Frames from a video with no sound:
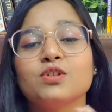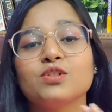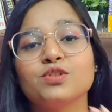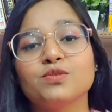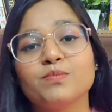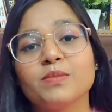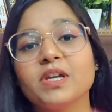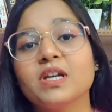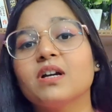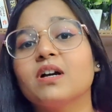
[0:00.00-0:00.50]
to
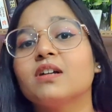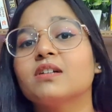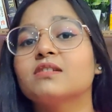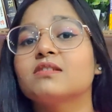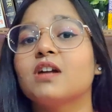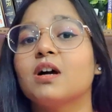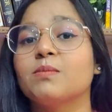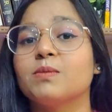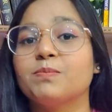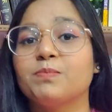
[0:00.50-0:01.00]
make our
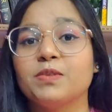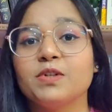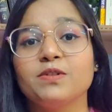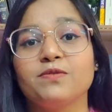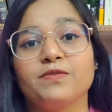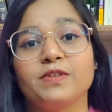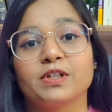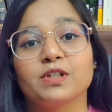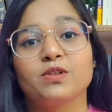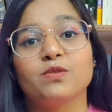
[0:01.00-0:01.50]
grammar
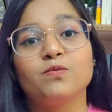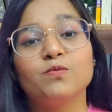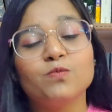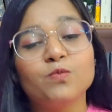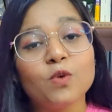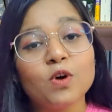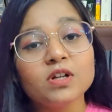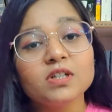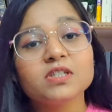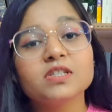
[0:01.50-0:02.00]
perfect,
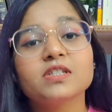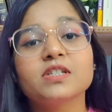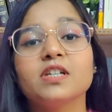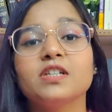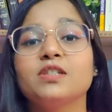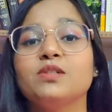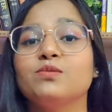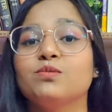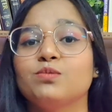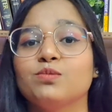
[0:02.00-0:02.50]
what
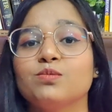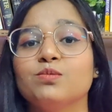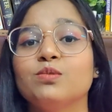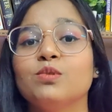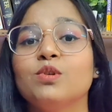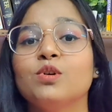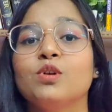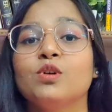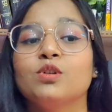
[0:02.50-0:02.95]
can you do